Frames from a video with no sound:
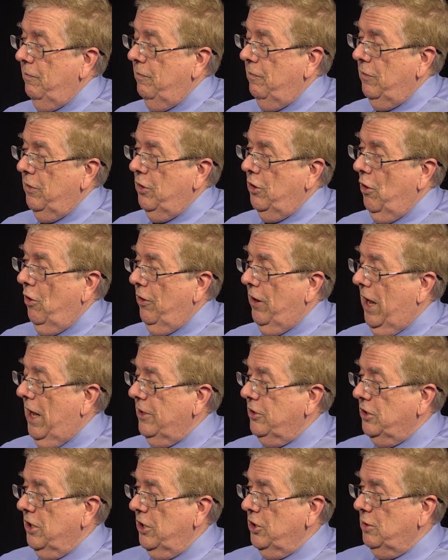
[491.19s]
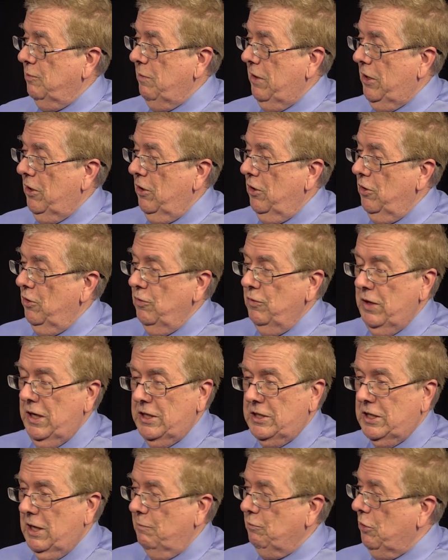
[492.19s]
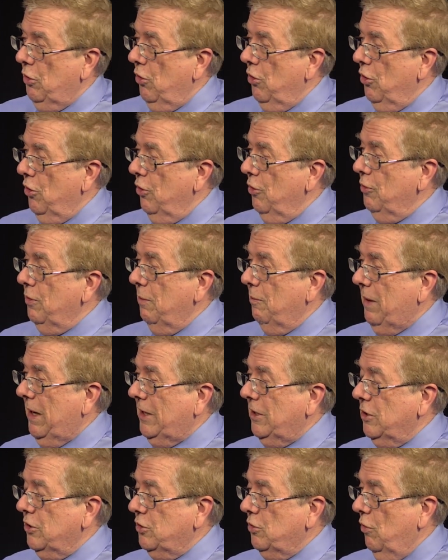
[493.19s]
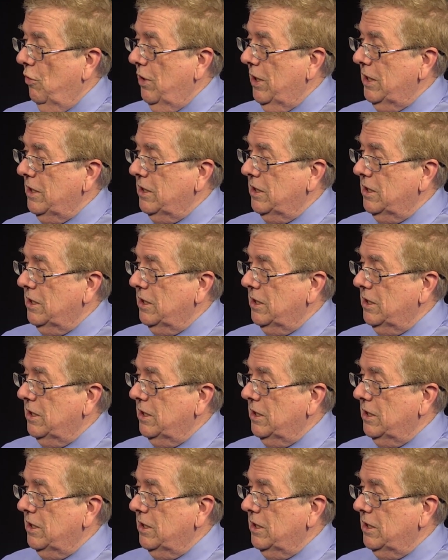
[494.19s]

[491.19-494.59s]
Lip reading: You're not judgmental. It's up to her to make the choice.